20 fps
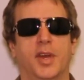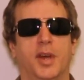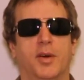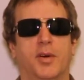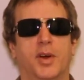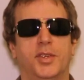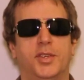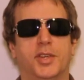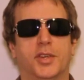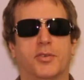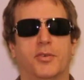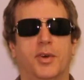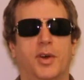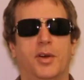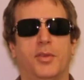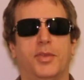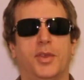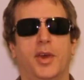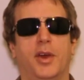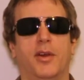I want you to go
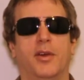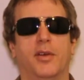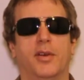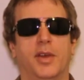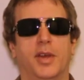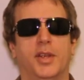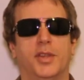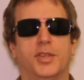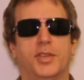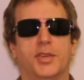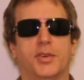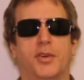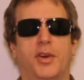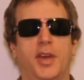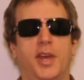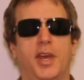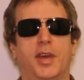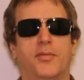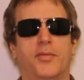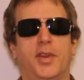out there,
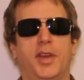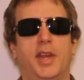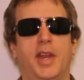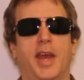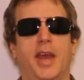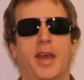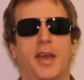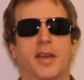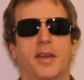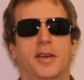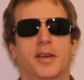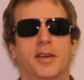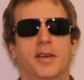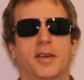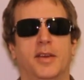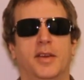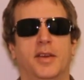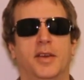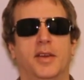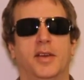enjoy every day,
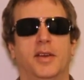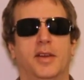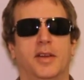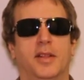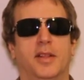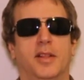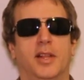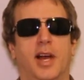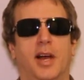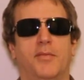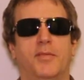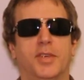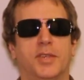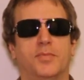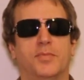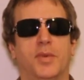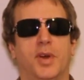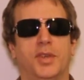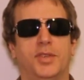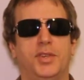love as
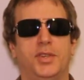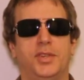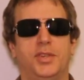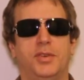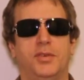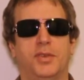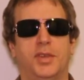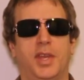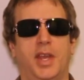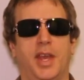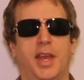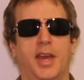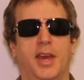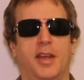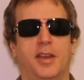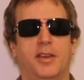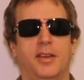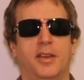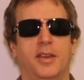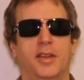much as you
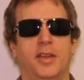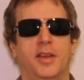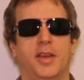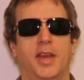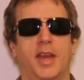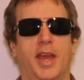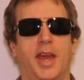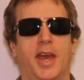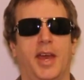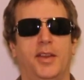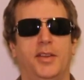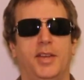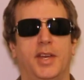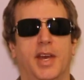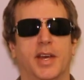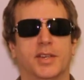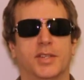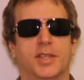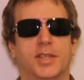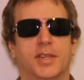can, and
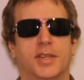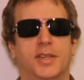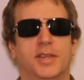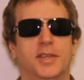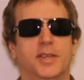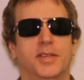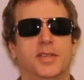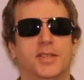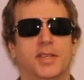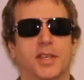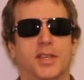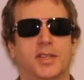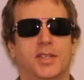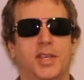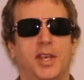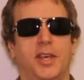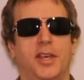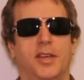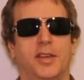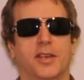yes, succeed.